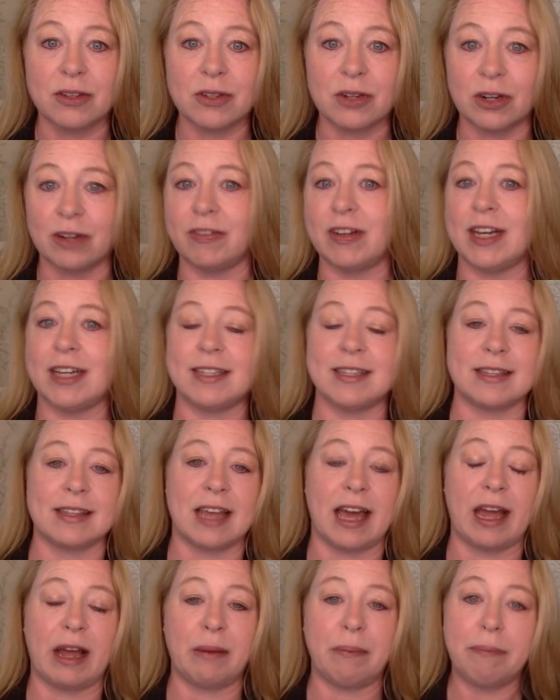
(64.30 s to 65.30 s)
service
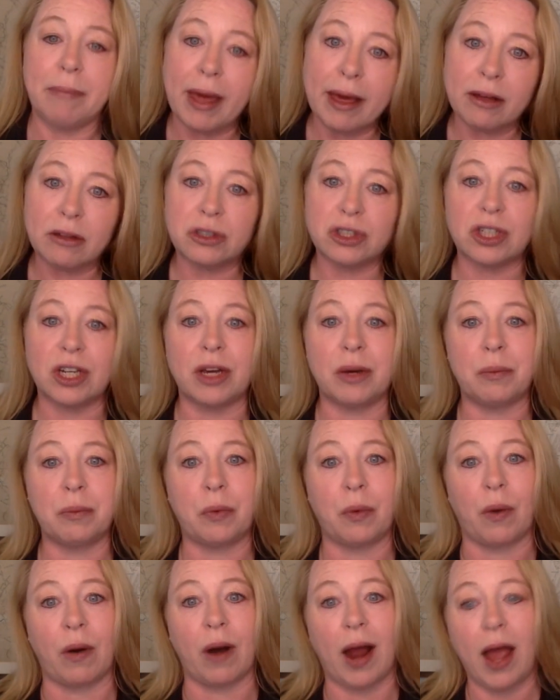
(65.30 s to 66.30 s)
like MailChimp
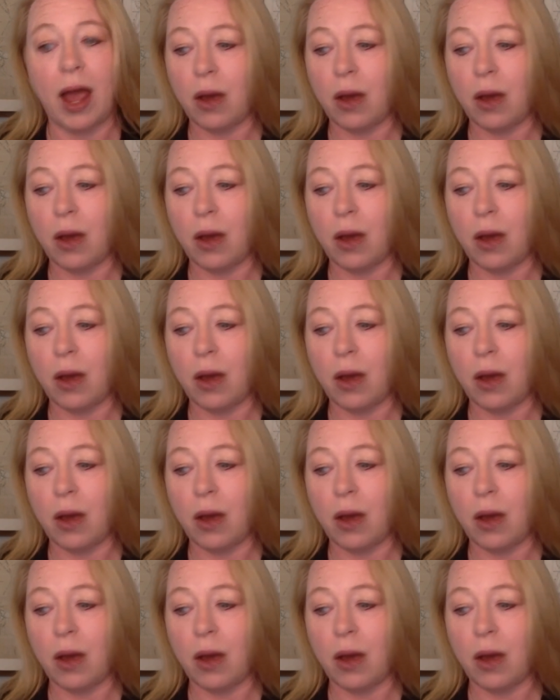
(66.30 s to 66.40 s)
or